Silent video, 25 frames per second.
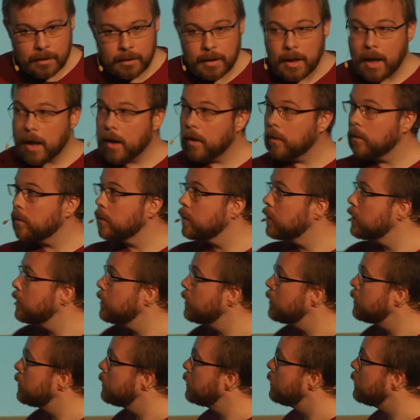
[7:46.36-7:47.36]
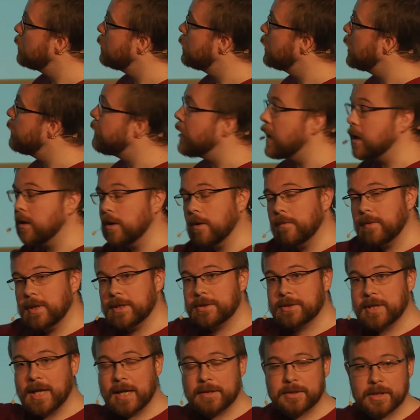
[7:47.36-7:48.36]
Now, if any of
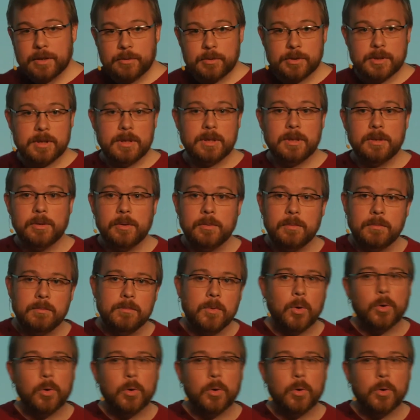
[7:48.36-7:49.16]
this has interested you,